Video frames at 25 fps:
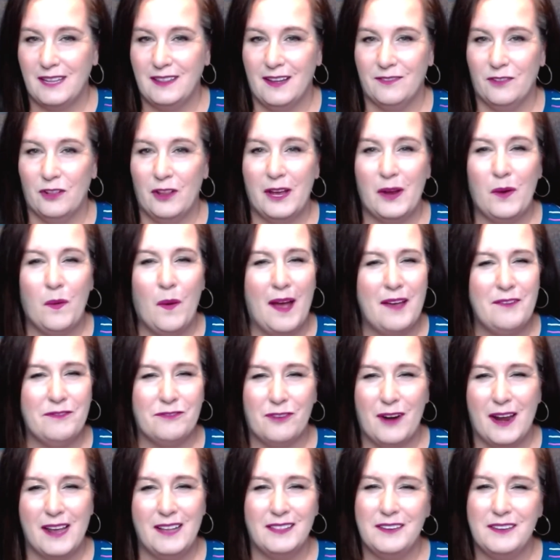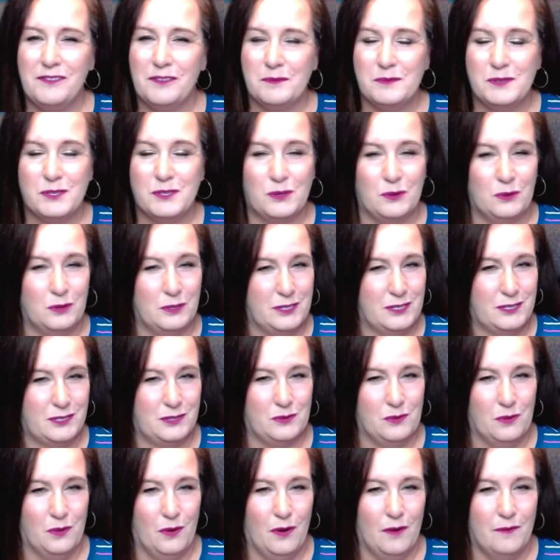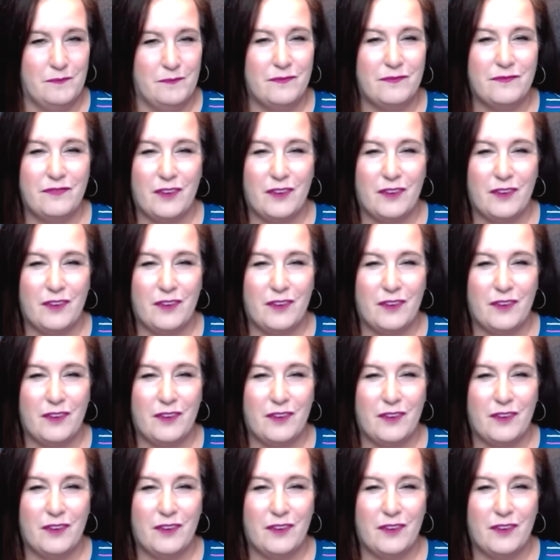level and quite frankly from school to school.